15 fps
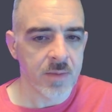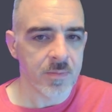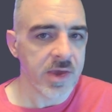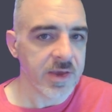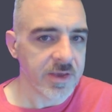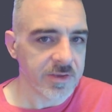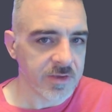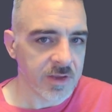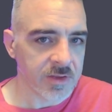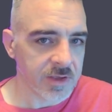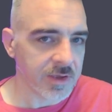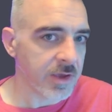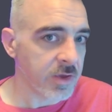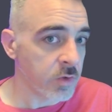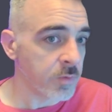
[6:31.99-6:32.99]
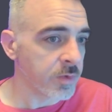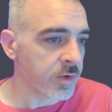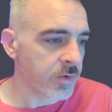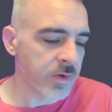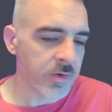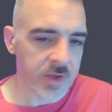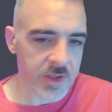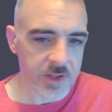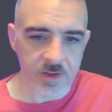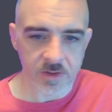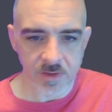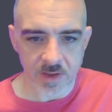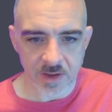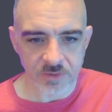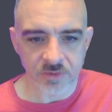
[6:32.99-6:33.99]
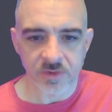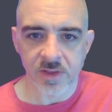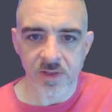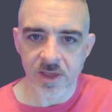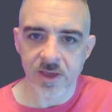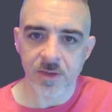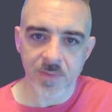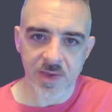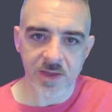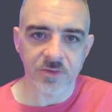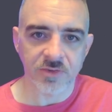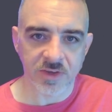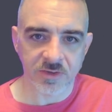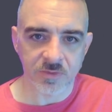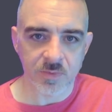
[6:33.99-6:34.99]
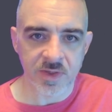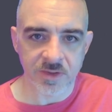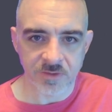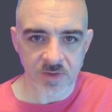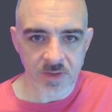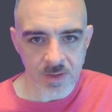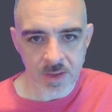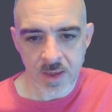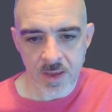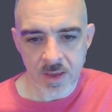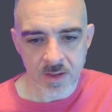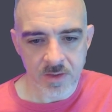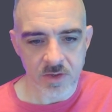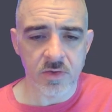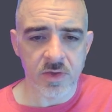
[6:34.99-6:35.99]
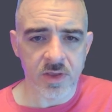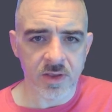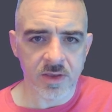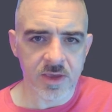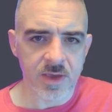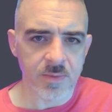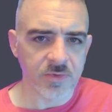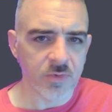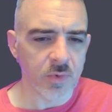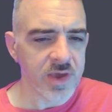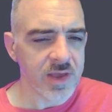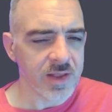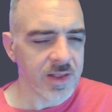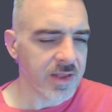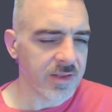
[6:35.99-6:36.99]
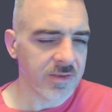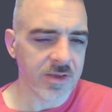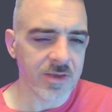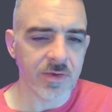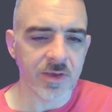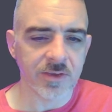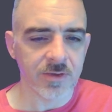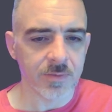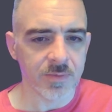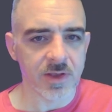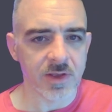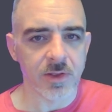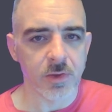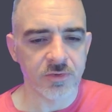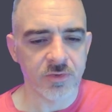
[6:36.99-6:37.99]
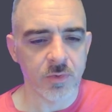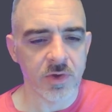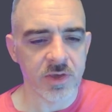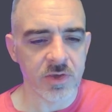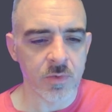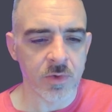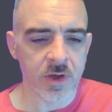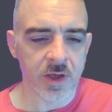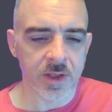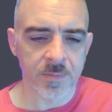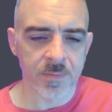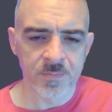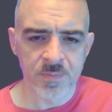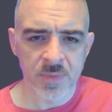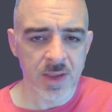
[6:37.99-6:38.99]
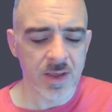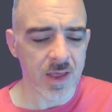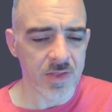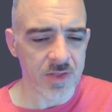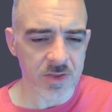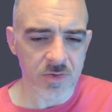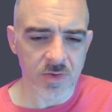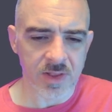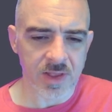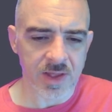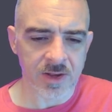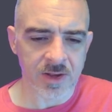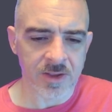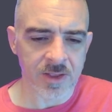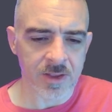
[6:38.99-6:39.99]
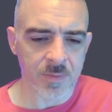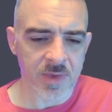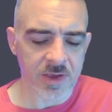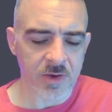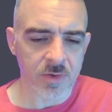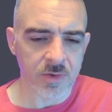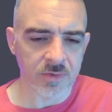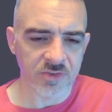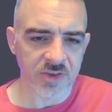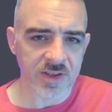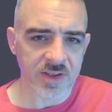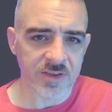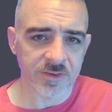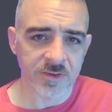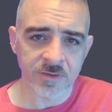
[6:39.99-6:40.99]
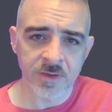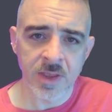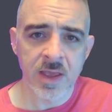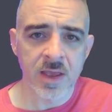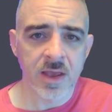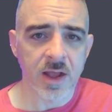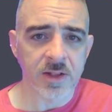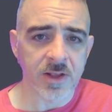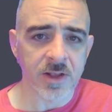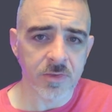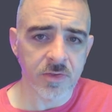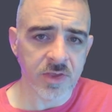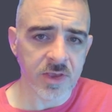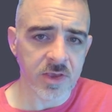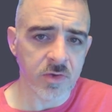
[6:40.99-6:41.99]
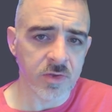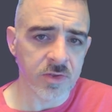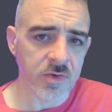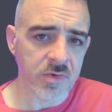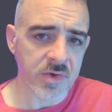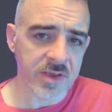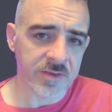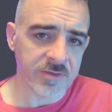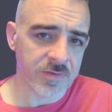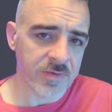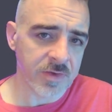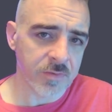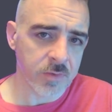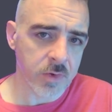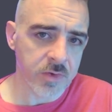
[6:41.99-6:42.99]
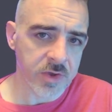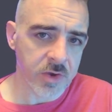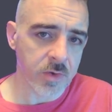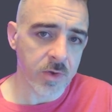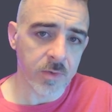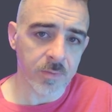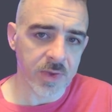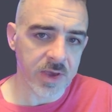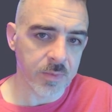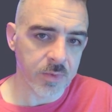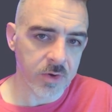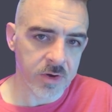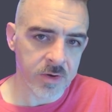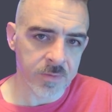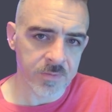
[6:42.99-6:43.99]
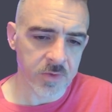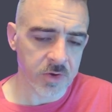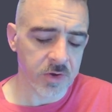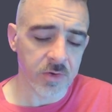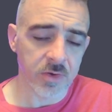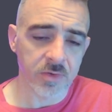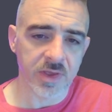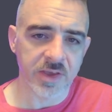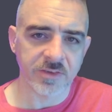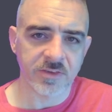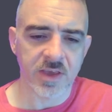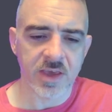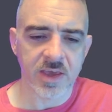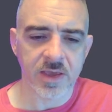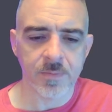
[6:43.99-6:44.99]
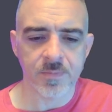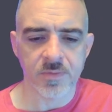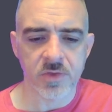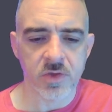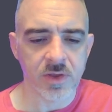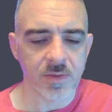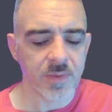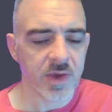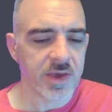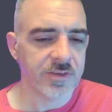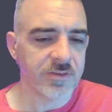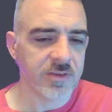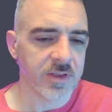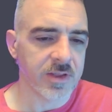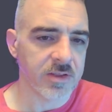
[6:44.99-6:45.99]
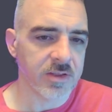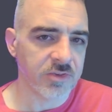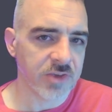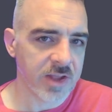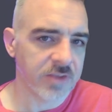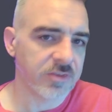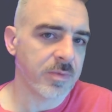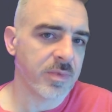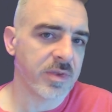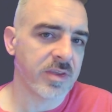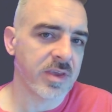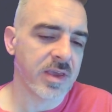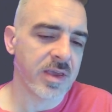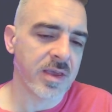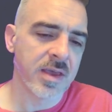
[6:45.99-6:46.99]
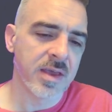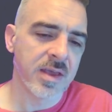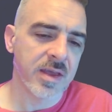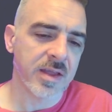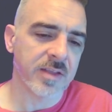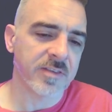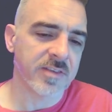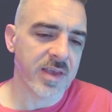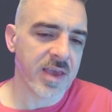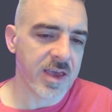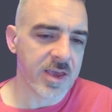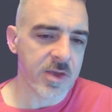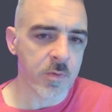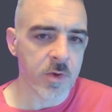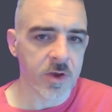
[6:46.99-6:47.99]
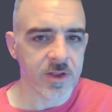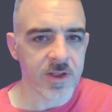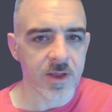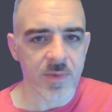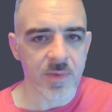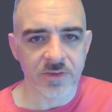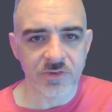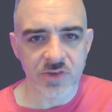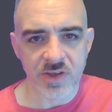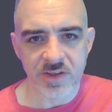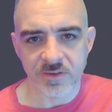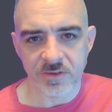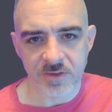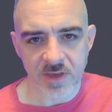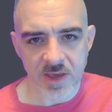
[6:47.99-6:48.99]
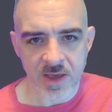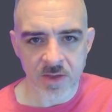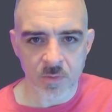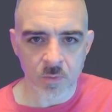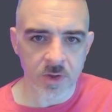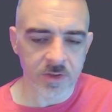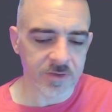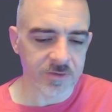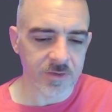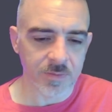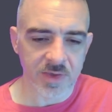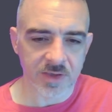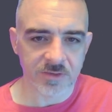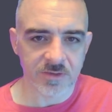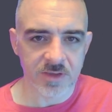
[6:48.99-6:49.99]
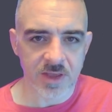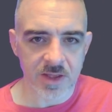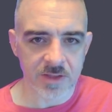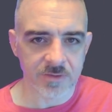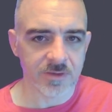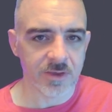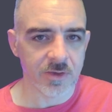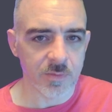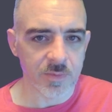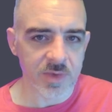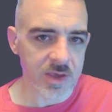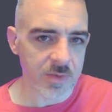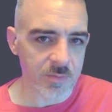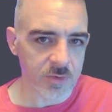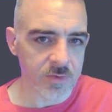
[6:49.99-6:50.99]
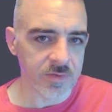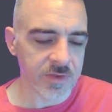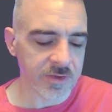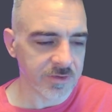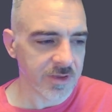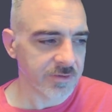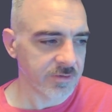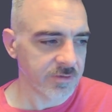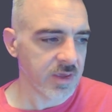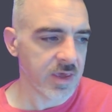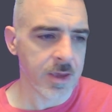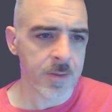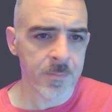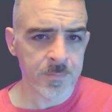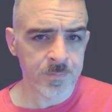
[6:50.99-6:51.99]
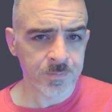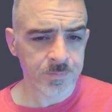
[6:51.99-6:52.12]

Make it sound like a human wrote it, and it'll actually like make adjustments, and you can keep tweaking it until you get something close to what you want, and then you can edit it and make your own changes. Another thing you can do is if you've wrote your own paper or your own essay, you can paste it into ChatGPT and say, hey, where can I make changes at? What doesn't make sense? Help me improve this essay.